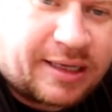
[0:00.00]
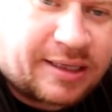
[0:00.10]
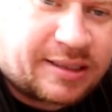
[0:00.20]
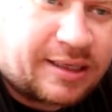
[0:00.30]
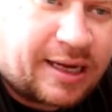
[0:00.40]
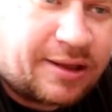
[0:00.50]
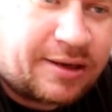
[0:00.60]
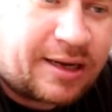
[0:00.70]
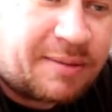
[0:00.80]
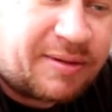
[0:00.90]
yesterday and the
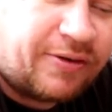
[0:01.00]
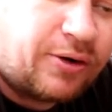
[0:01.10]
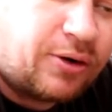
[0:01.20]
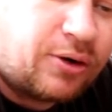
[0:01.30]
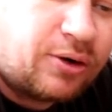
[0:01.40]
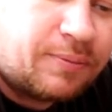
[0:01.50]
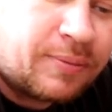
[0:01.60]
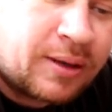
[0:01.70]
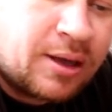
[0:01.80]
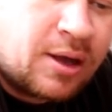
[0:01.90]
day before
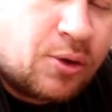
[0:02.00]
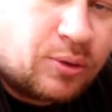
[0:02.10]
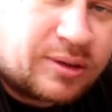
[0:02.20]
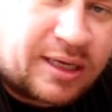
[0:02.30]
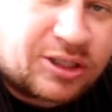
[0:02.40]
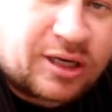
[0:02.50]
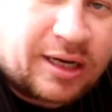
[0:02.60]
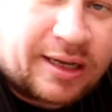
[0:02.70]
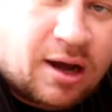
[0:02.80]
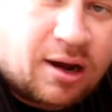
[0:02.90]
was
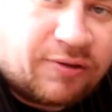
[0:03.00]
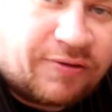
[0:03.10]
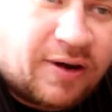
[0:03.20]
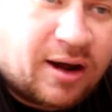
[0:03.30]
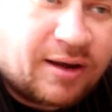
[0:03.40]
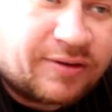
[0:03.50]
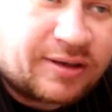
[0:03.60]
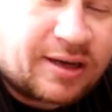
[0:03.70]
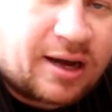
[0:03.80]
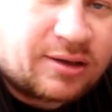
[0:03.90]
actually Gyle 5 and
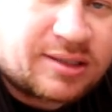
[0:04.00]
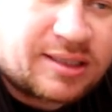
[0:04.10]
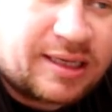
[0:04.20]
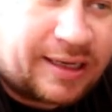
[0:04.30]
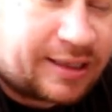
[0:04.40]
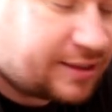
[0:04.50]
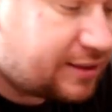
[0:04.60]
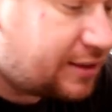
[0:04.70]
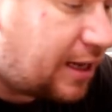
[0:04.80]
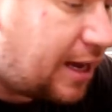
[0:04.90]
Gyle
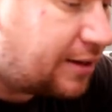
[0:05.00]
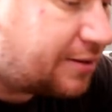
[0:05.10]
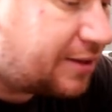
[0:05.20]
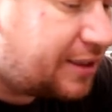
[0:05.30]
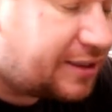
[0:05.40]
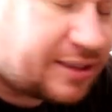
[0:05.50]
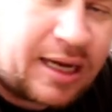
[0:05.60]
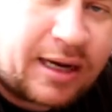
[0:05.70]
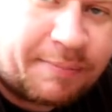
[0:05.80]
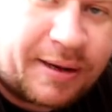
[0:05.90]
6 and these
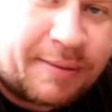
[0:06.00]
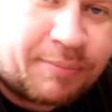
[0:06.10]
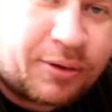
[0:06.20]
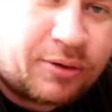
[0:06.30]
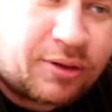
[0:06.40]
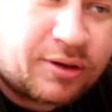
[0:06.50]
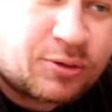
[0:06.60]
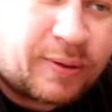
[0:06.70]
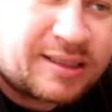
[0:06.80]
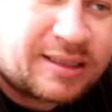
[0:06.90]
had been brewed on the
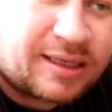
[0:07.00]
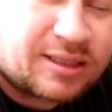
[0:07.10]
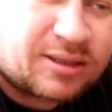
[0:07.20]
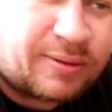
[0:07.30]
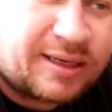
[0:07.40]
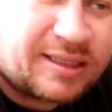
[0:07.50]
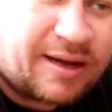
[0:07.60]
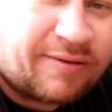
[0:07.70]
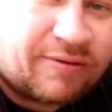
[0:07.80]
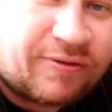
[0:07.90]
26th,
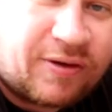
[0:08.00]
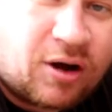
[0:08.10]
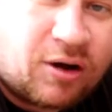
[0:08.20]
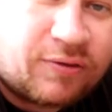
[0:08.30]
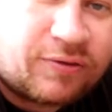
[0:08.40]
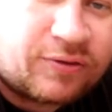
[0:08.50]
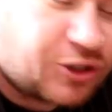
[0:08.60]
27th of